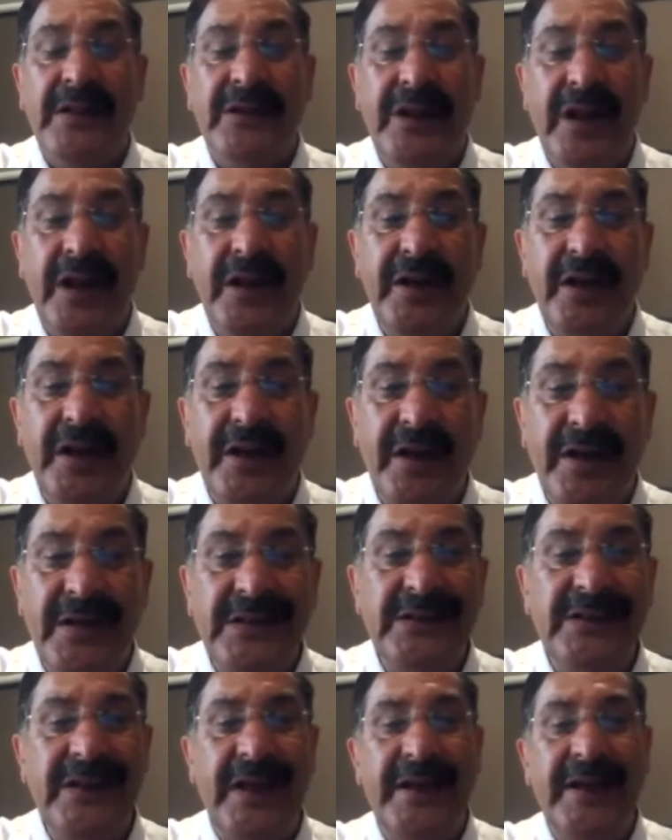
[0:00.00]
They
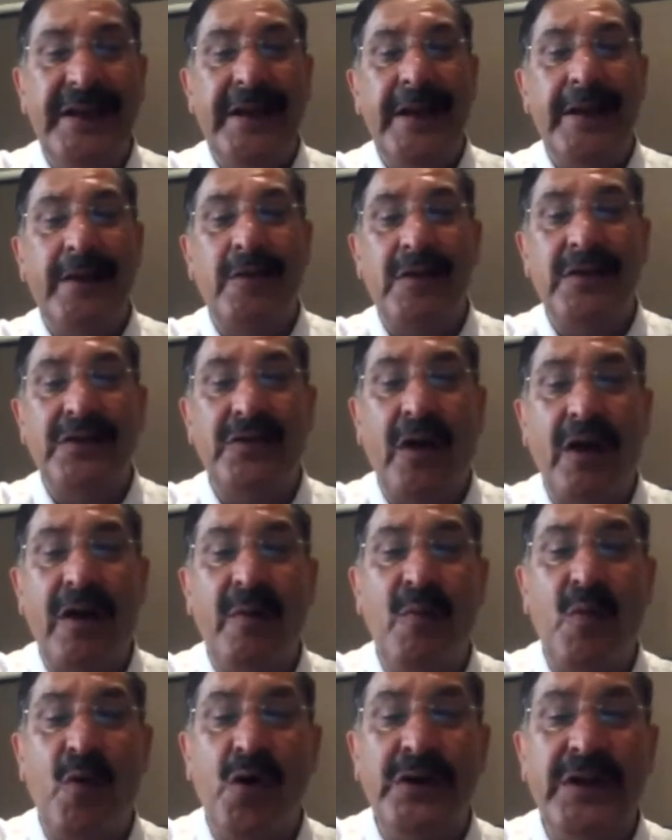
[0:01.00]
decrease the LDL
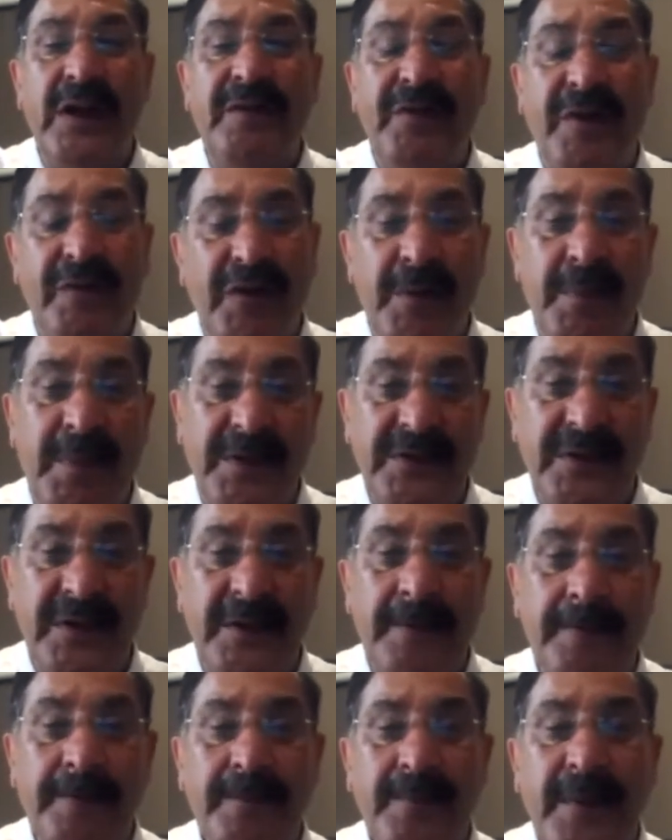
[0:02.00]
cholesterol more than 50%.
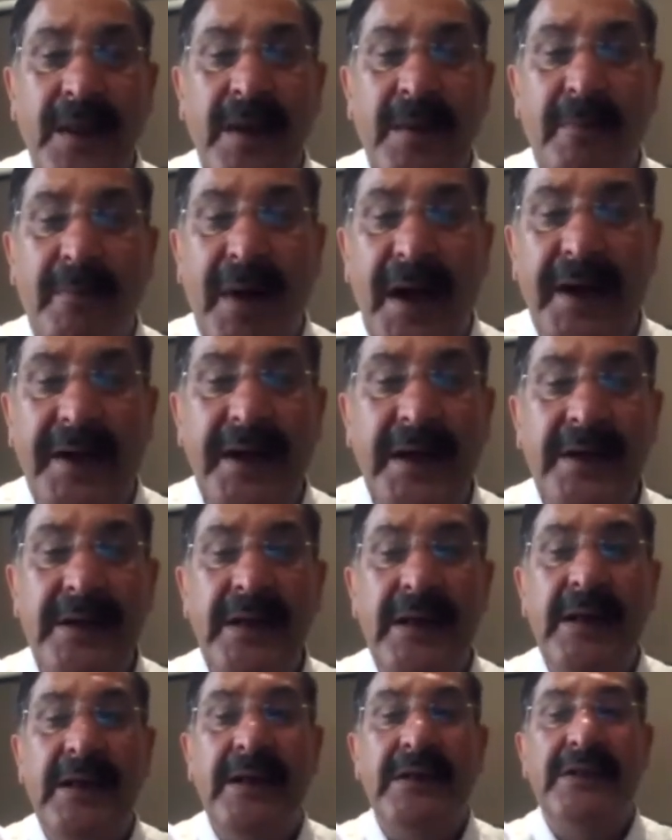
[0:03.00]
Mind it,
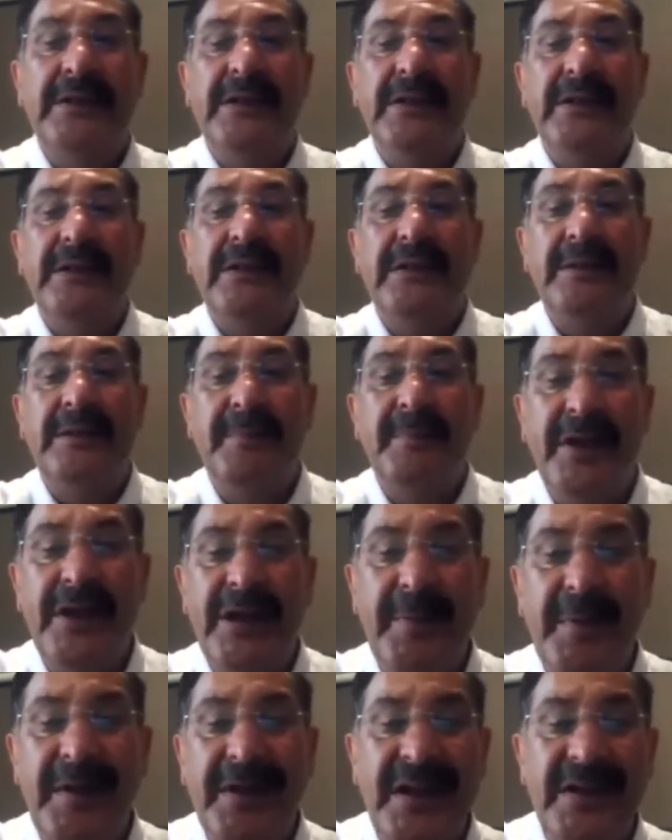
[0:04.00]
the
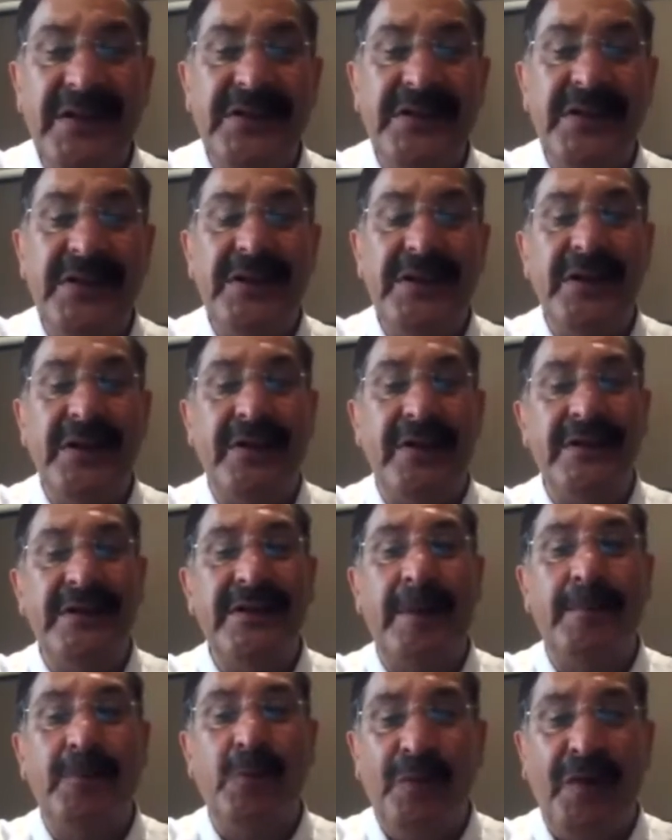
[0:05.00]
medium intensity decreases
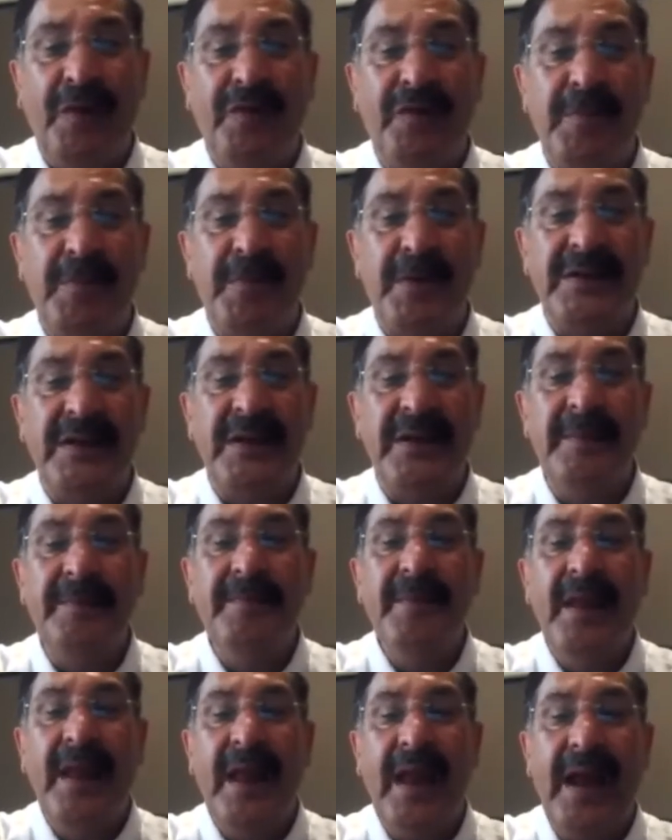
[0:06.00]
up to 50%,
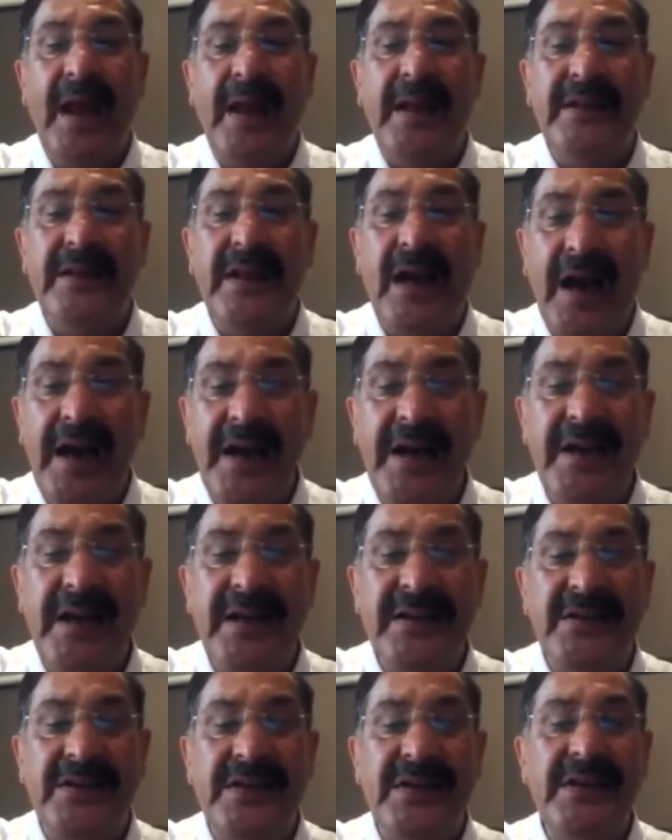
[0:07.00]
and the high
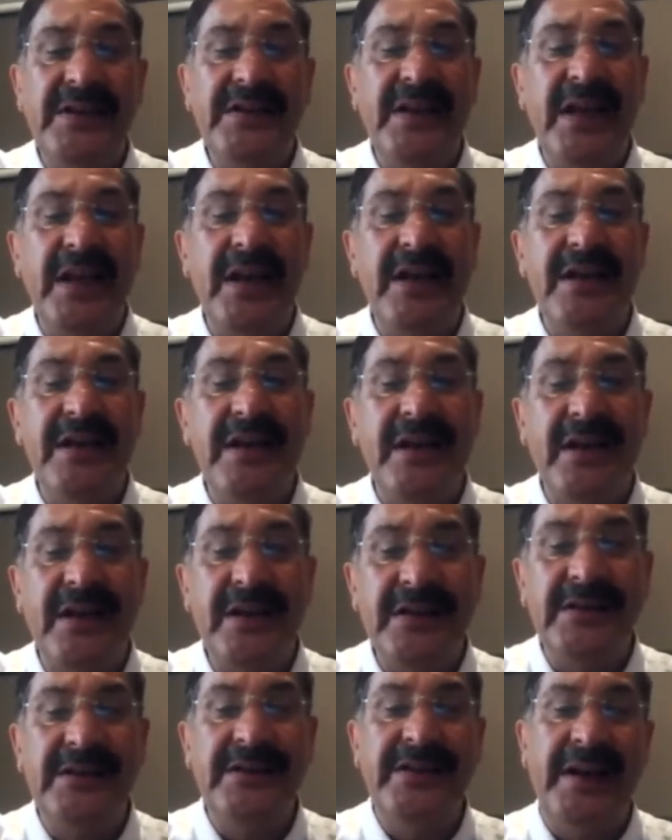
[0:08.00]
intensity, they
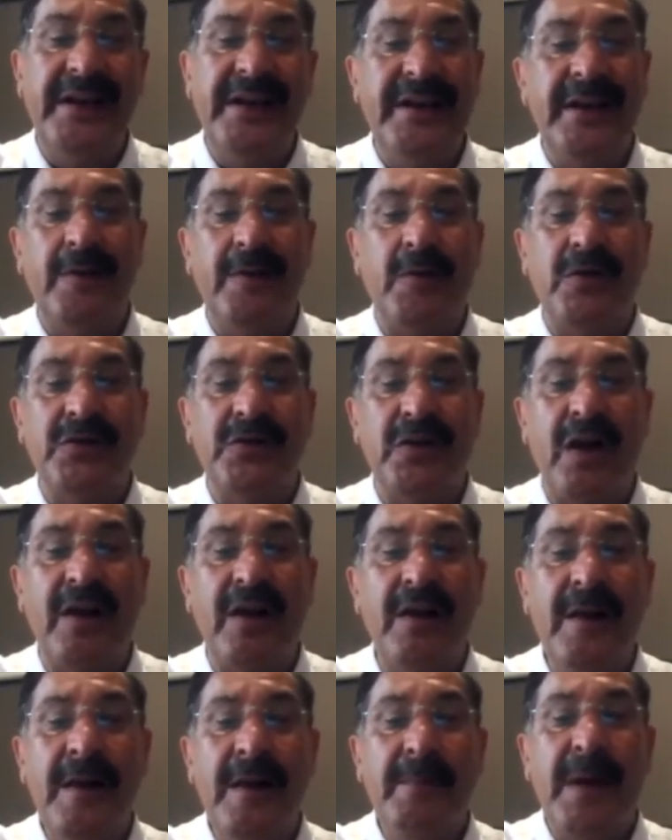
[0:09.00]
decreases the LDL cholesterol
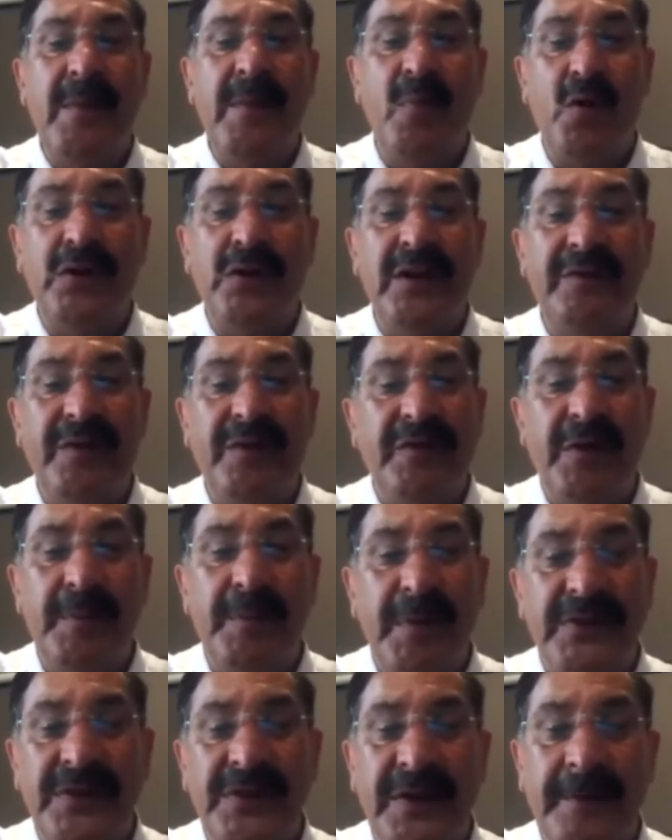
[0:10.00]
by more than
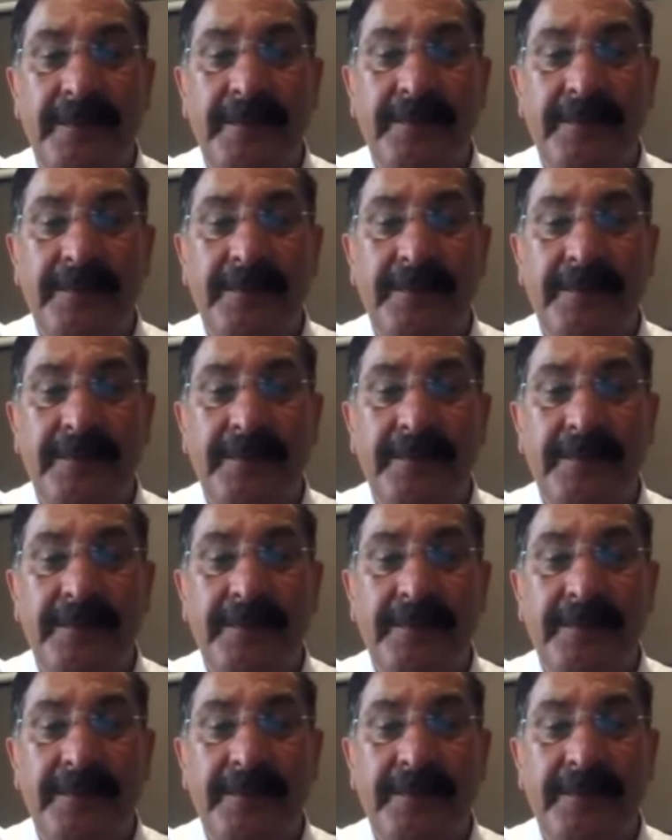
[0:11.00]
50%.